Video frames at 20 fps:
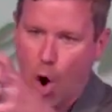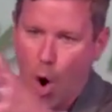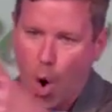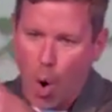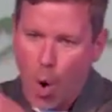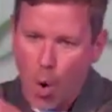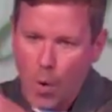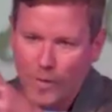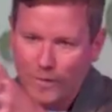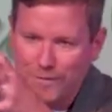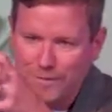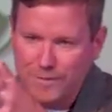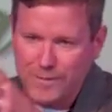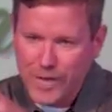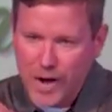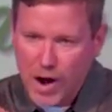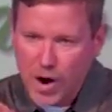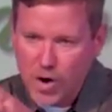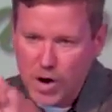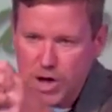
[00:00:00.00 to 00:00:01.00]
own
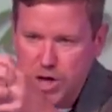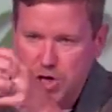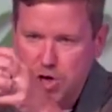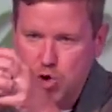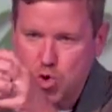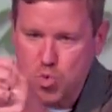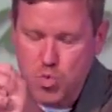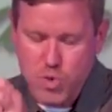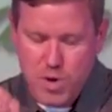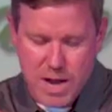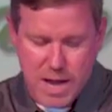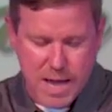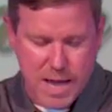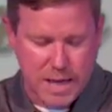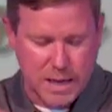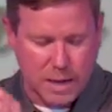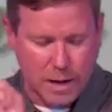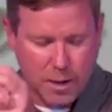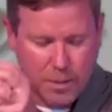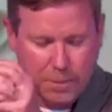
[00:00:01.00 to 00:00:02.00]
very
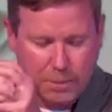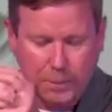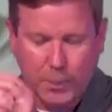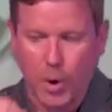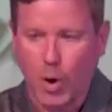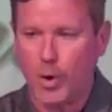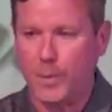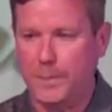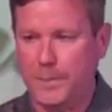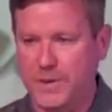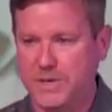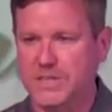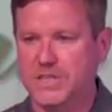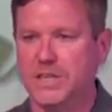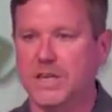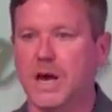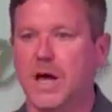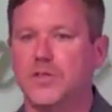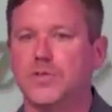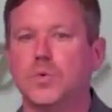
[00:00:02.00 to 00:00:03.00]
unique purpose.
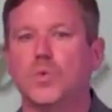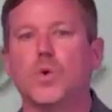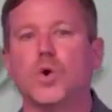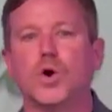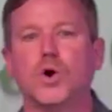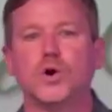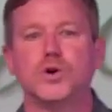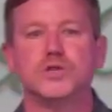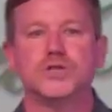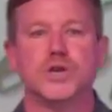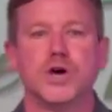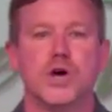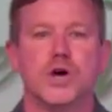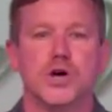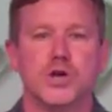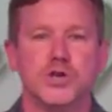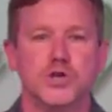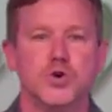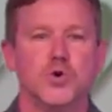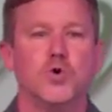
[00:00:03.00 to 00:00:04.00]
In other words,
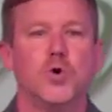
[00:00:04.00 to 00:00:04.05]
you